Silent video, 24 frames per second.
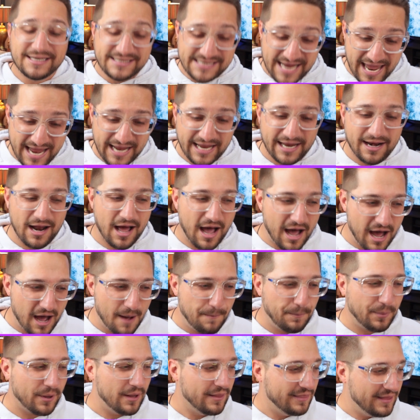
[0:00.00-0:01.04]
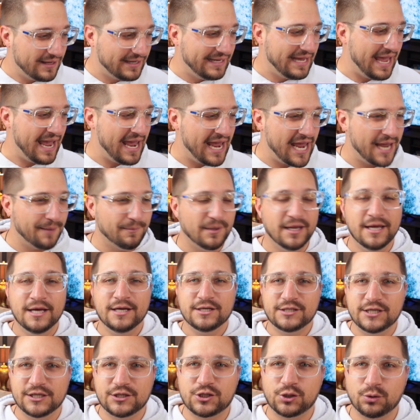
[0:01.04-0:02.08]
taken up the game
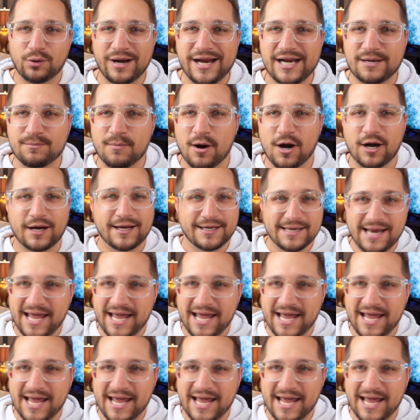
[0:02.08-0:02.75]
to trademark